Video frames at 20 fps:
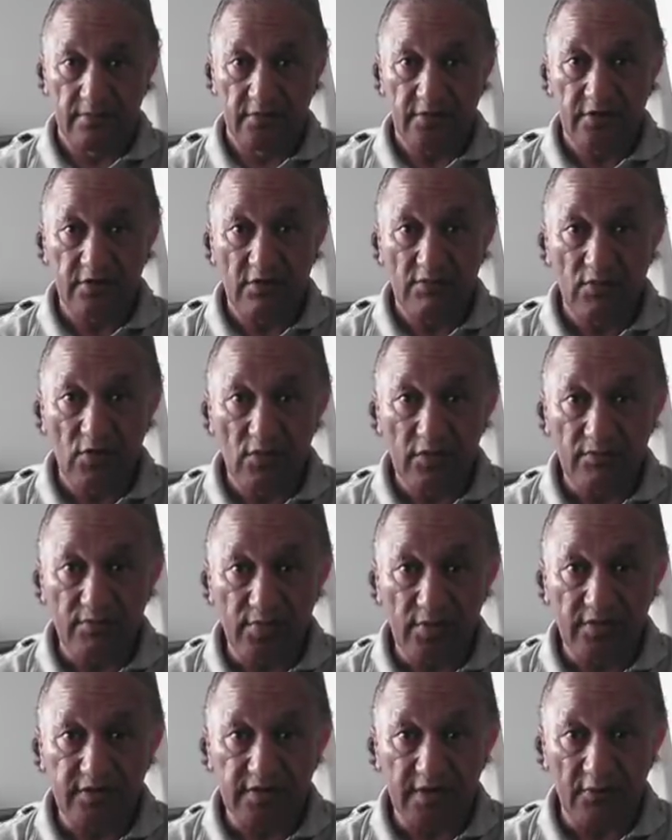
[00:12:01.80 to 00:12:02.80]
You're more
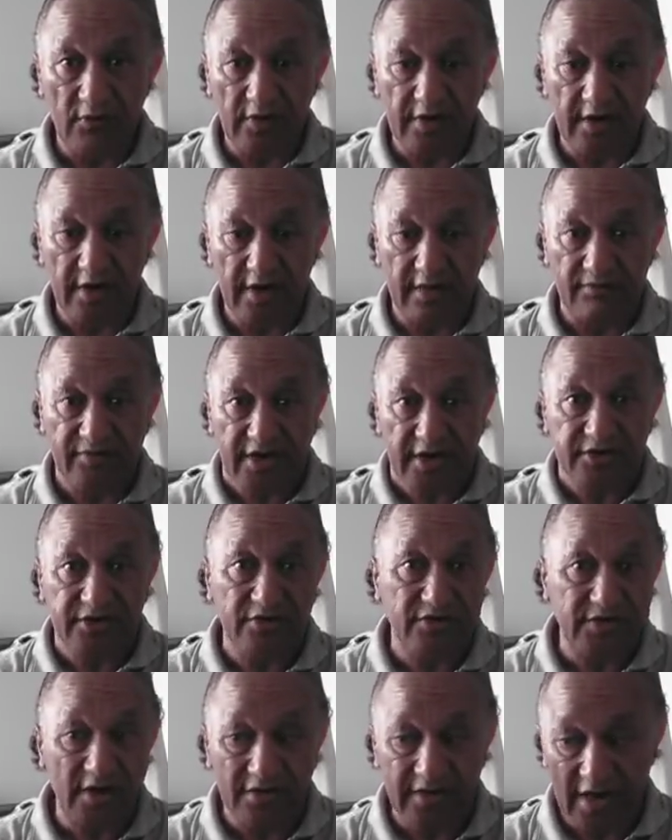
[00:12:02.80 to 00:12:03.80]
important than what I am, yet you
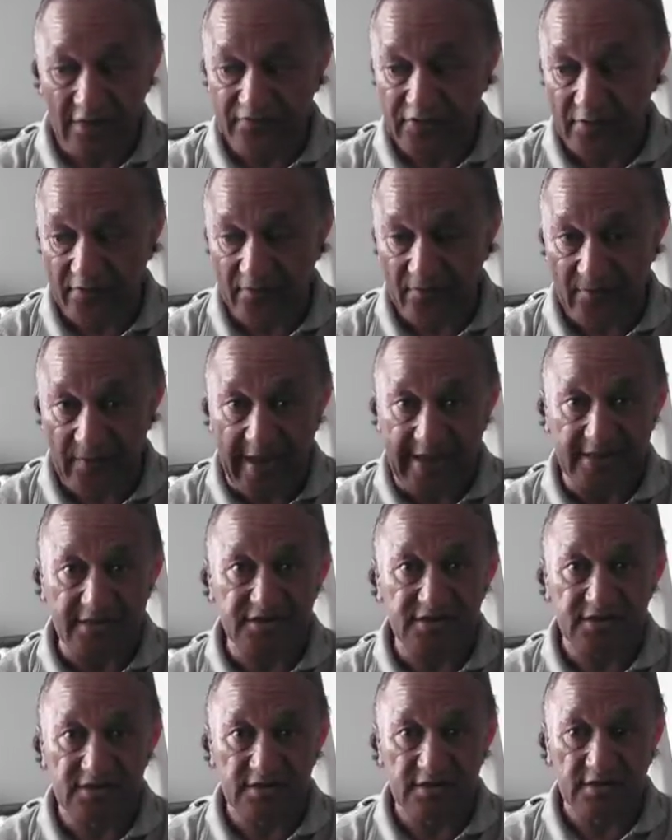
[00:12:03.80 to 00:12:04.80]
don't have the
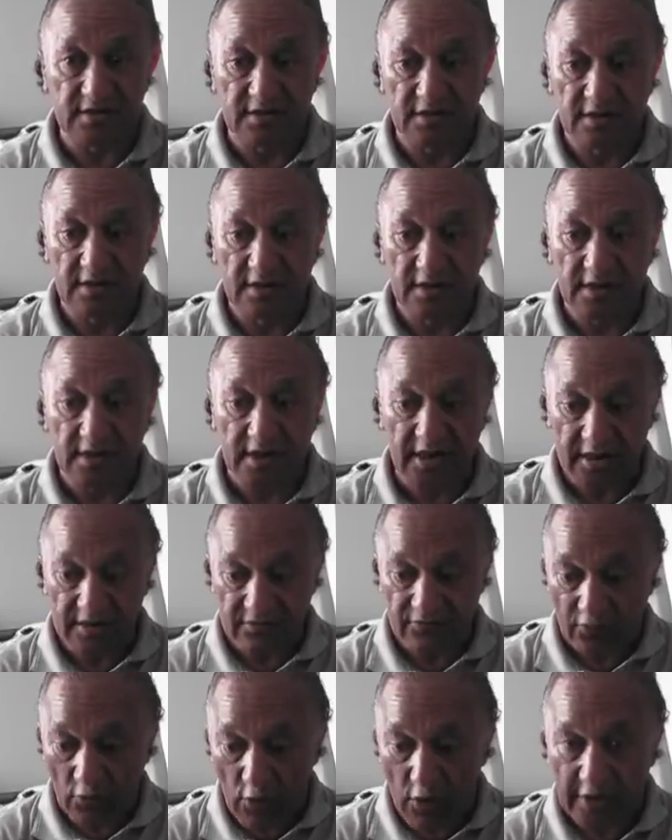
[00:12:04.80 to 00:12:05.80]
facts in
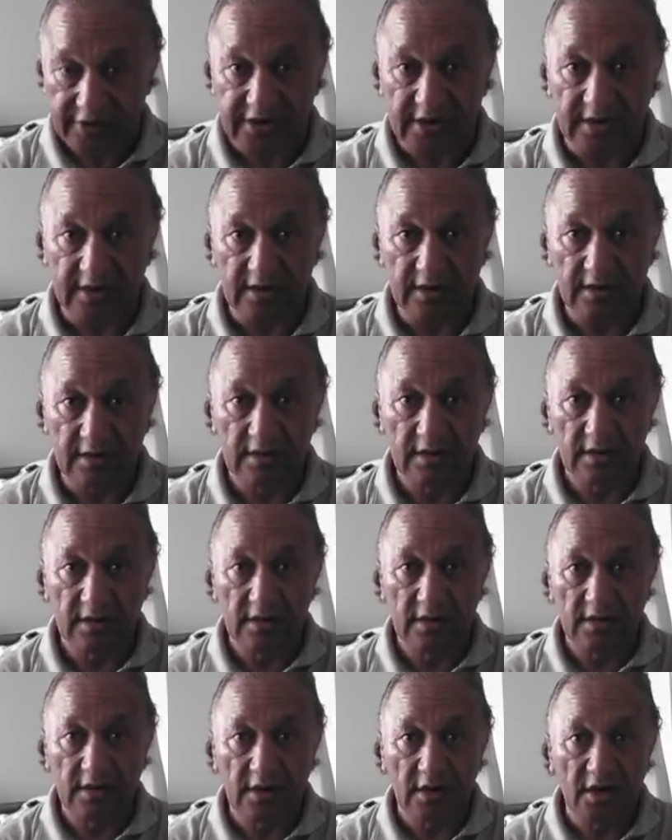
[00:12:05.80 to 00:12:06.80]
writing
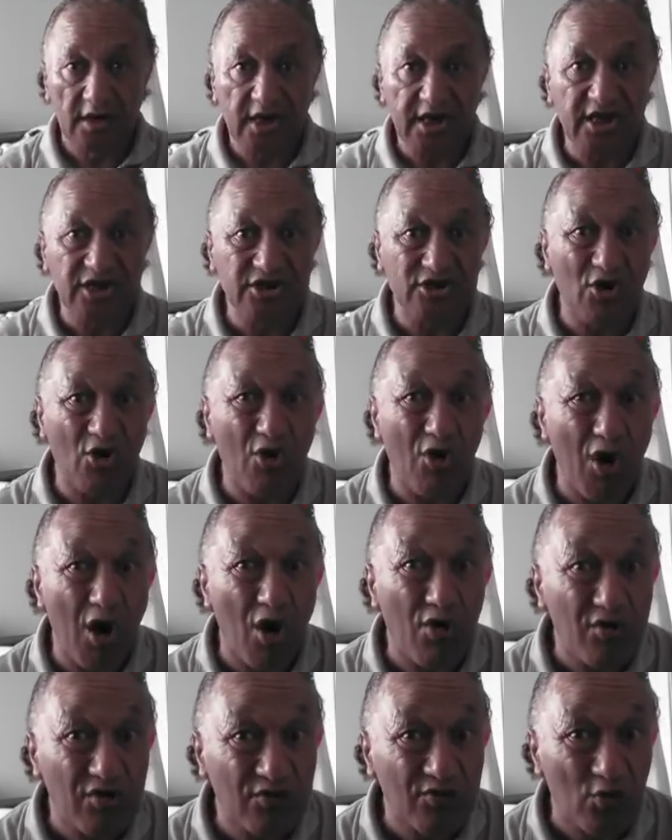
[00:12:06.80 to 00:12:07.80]
in your
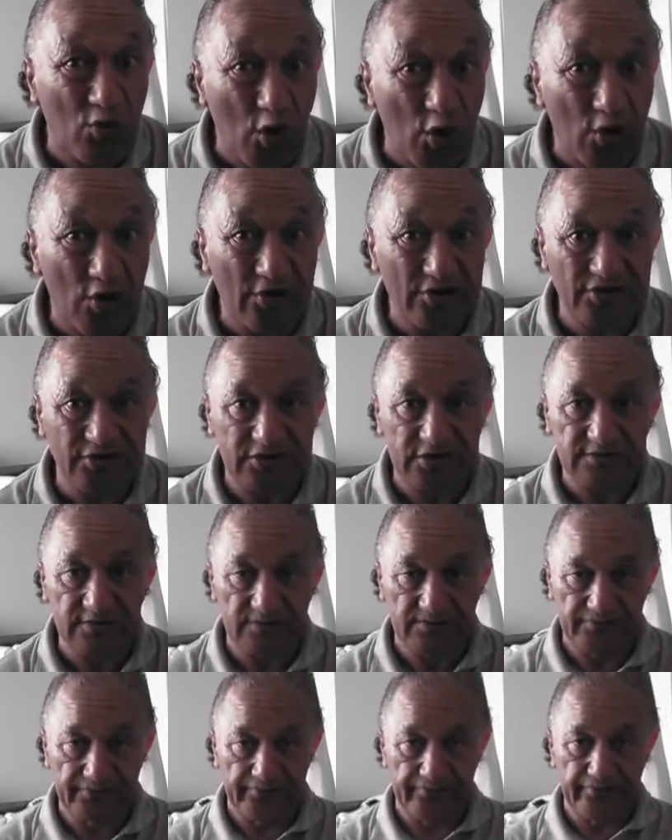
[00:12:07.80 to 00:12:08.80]
own words.
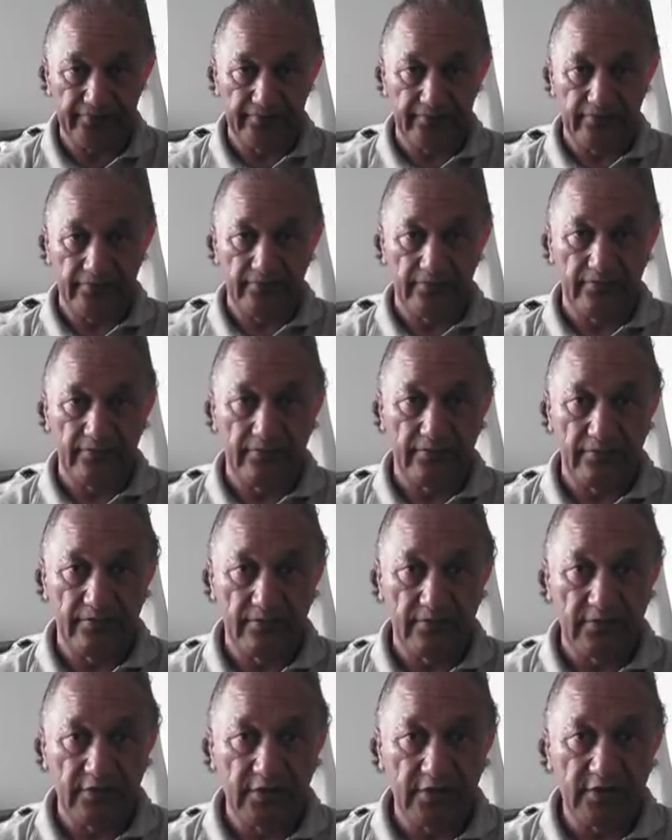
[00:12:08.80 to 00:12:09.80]

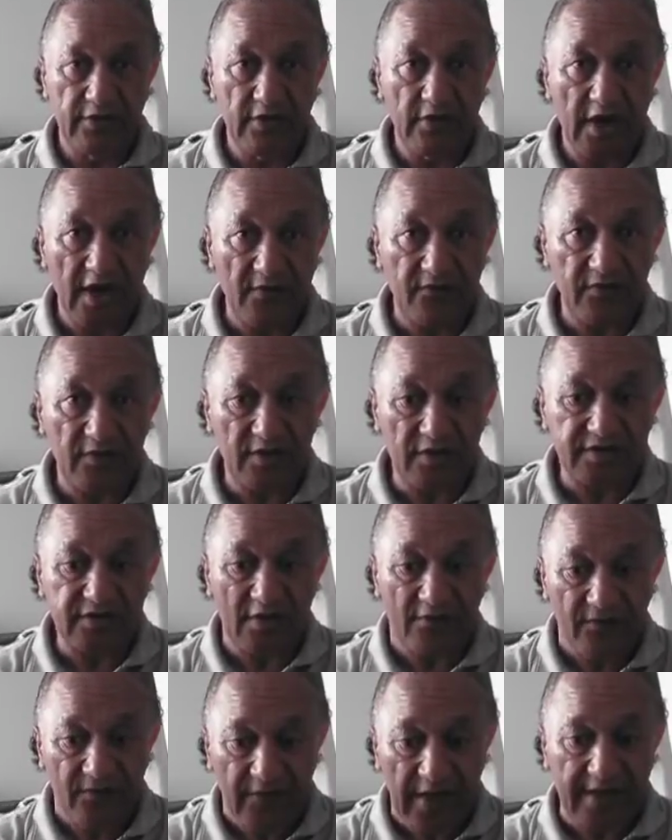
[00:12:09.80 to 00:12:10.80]
You haven't got the
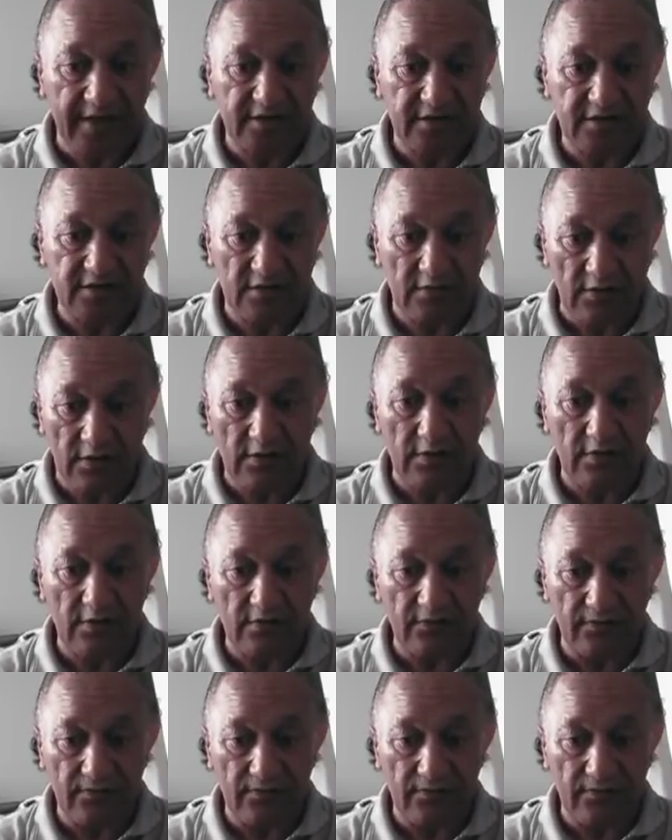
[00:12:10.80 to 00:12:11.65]
facts or